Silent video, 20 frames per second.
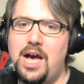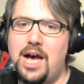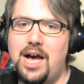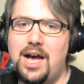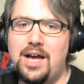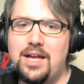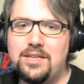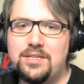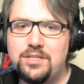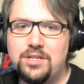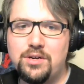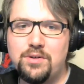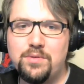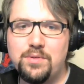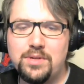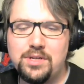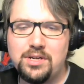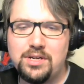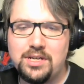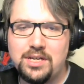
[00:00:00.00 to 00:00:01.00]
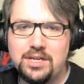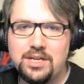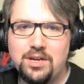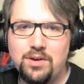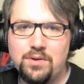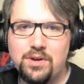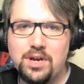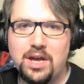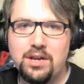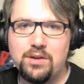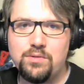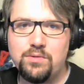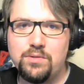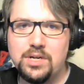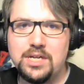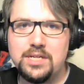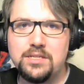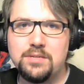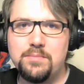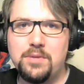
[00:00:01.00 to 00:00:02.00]
Uh, so, you know, kind of cool
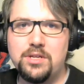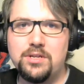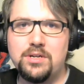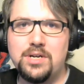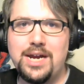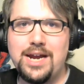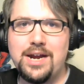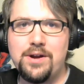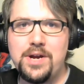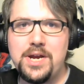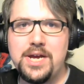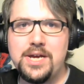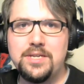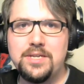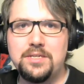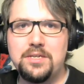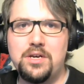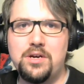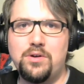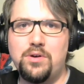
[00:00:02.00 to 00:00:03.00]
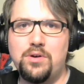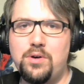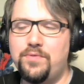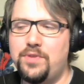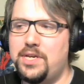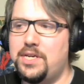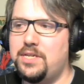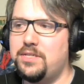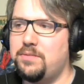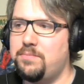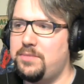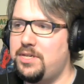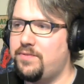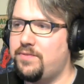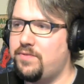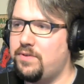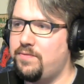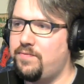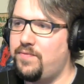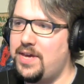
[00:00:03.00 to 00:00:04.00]
to get some other areas, you hopefully get some
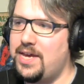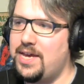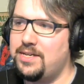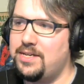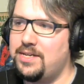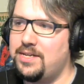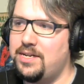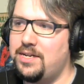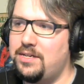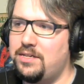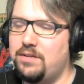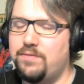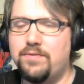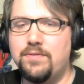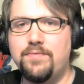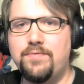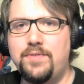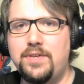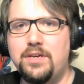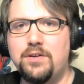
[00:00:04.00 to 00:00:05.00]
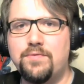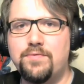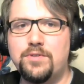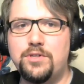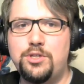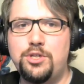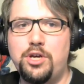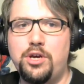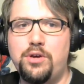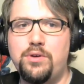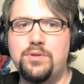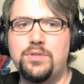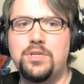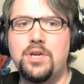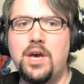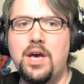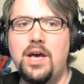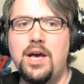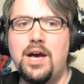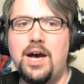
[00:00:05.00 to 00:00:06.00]
different fans in, a different feel for shows.
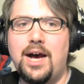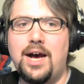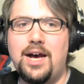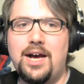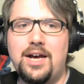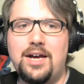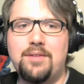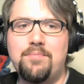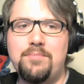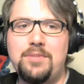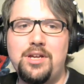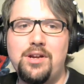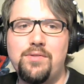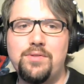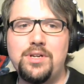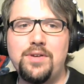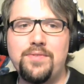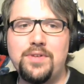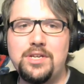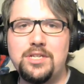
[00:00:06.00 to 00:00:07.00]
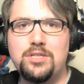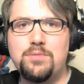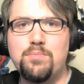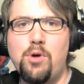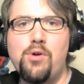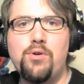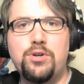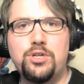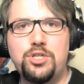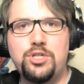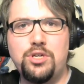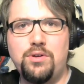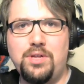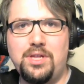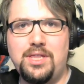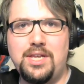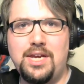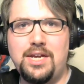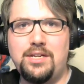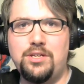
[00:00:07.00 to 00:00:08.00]
Um, you know, definitely a smaller show
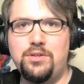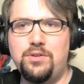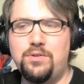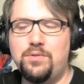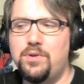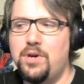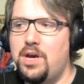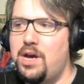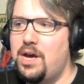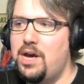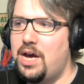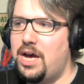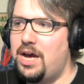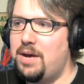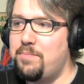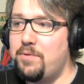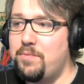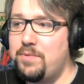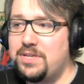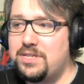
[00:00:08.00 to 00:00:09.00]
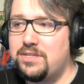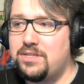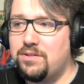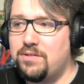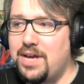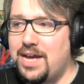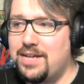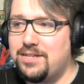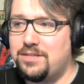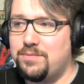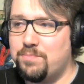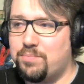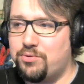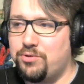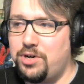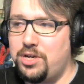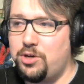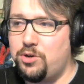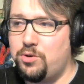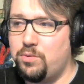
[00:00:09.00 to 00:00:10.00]
that they do. Uh, but we still had some
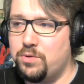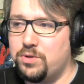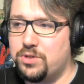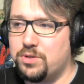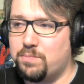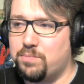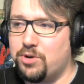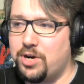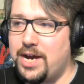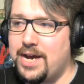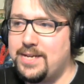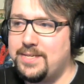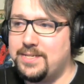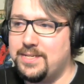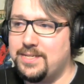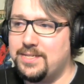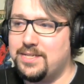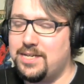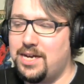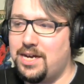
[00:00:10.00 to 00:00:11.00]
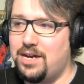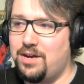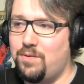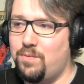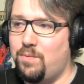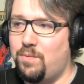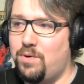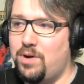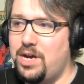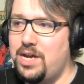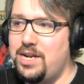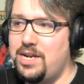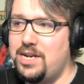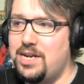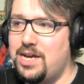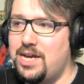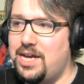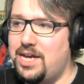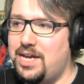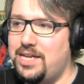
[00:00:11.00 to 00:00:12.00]
pretty cool surprises. Uh, one,
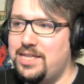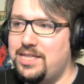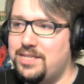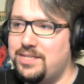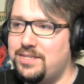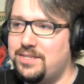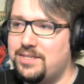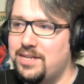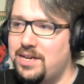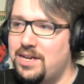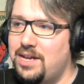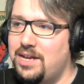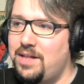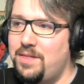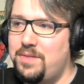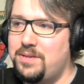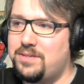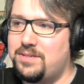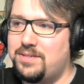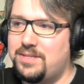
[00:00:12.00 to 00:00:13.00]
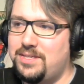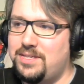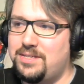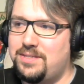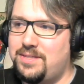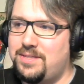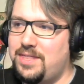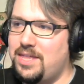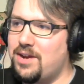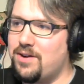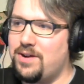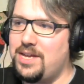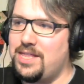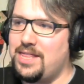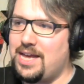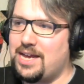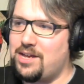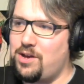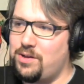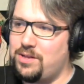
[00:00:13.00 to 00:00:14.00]
uh, this... This, this theory
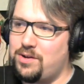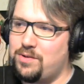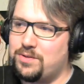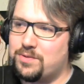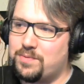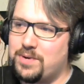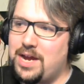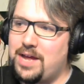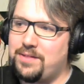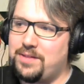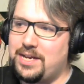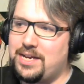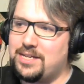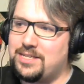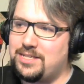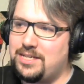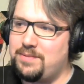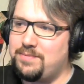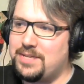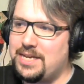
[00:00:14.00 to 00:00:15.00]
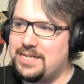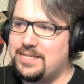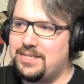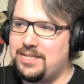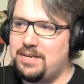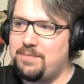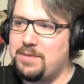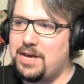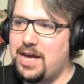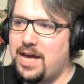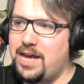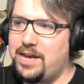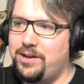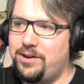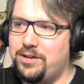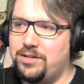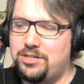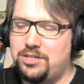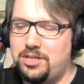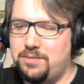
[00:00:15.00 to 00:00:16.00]
that, go, that goes around, like it seems like Zema
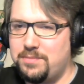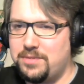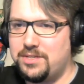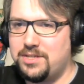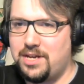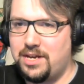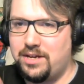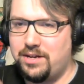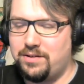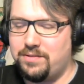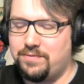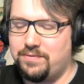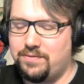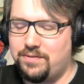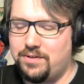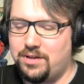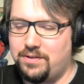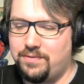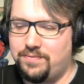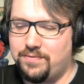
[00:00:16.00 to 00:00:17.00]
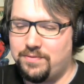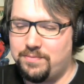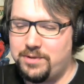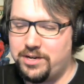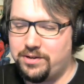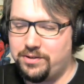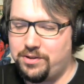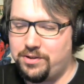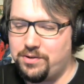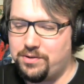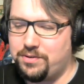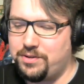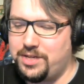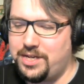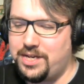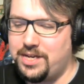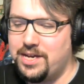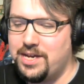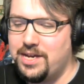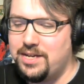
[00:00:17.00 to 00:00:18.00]
Ion, Shima Zion uh, from here
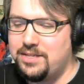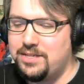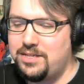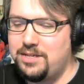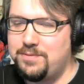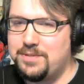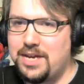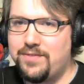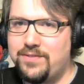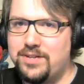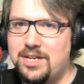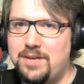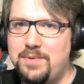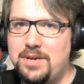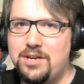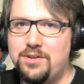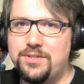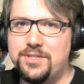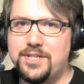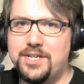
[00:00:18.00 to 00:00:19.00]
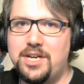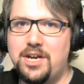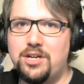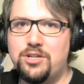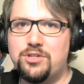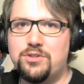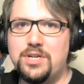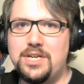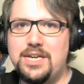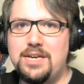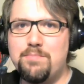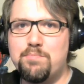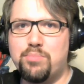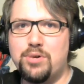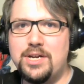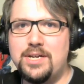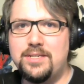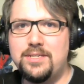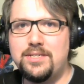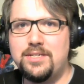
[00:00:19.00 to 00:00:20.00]
locally, seems every time he goes to the country, he
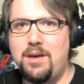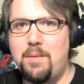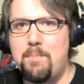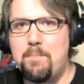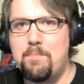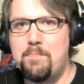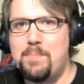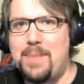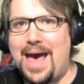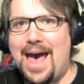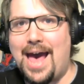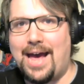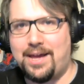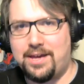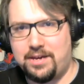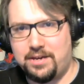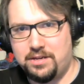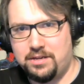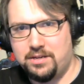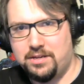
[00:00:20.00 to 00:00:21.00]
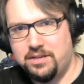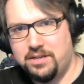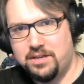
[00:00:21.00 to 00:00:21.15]
brings some back.